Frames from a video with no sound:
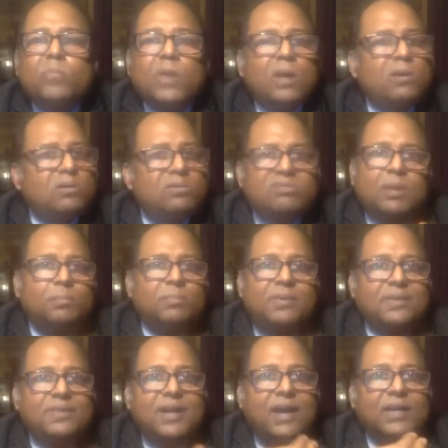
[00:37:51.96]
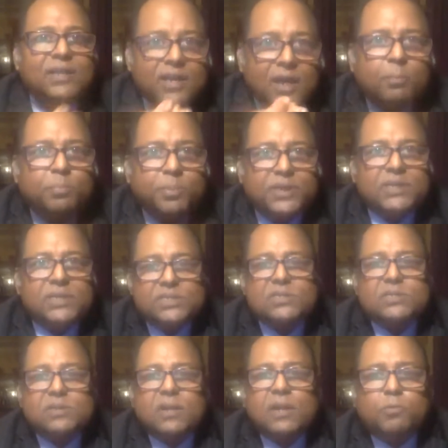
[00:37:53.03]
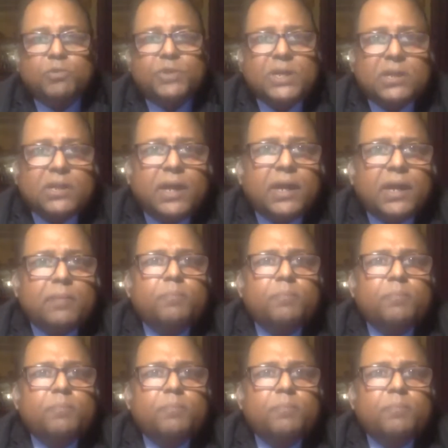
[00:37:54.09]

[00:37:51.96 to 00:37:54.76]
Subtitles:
the other companies like which are there?